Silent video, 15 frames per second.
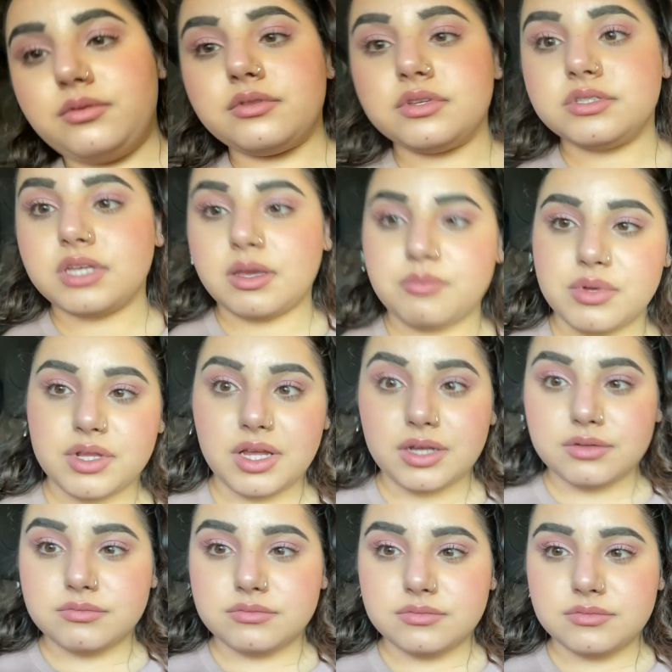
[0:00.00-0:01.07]
the same, but like,
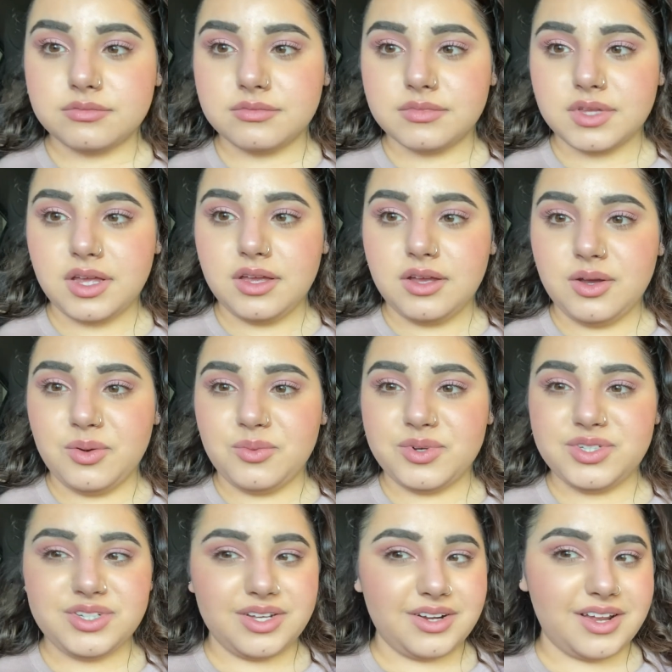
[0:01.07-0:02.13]
which
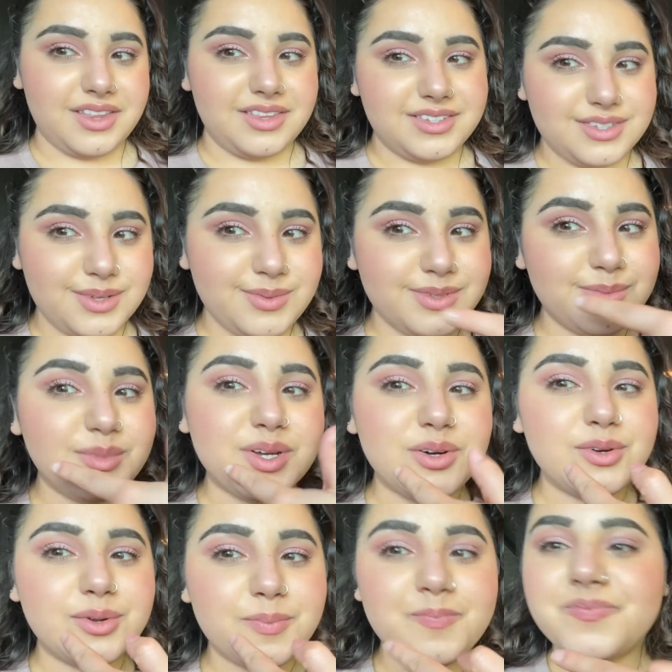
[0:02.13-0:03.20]
side? Okay, this side was
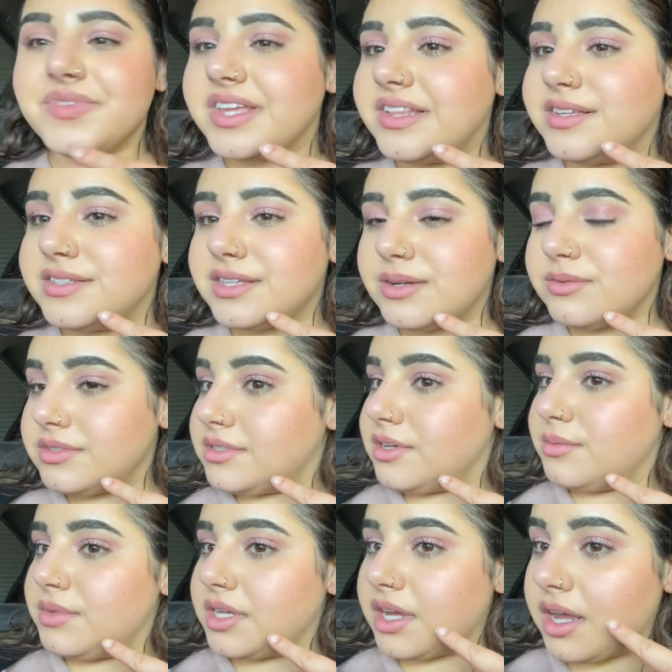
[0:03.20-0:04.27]
milk and this side was
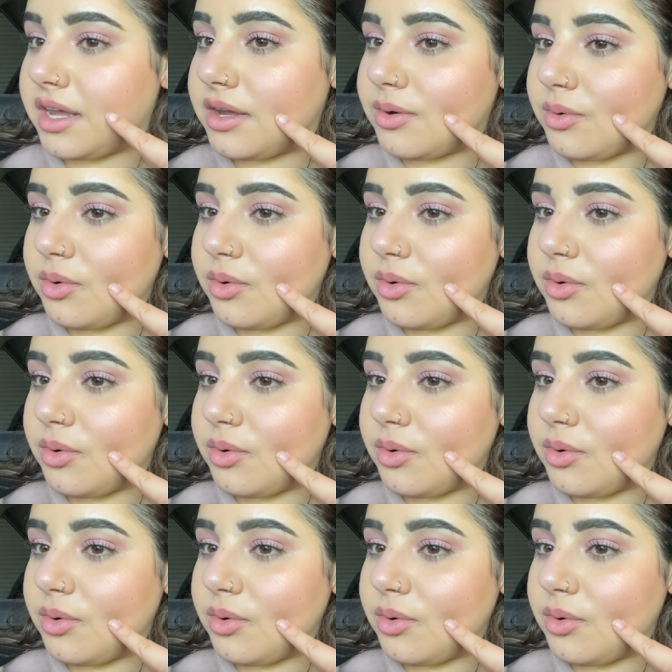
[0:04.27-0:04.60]
Urban Decay.